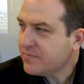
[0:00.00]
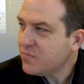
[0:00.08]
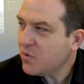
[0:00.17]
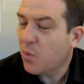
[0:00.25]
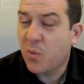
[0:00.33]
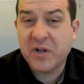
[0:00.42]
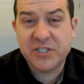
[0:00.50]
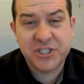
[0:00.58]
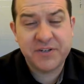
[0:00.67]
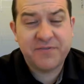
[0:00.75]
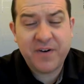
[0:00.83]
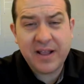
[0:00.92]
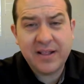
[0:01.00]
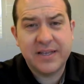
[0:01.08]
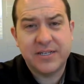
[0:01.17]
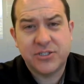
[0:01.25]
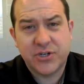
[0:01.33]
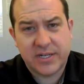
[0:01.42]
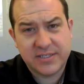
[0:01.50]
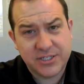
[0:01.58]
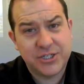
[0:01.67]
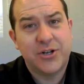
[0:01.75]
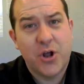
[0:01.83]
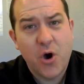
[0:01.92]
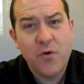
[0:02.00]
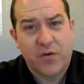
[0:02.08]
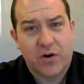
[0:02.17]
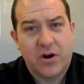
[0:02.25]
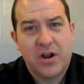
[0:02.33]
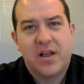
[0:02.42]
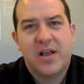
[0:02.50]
when she finally transitioned over,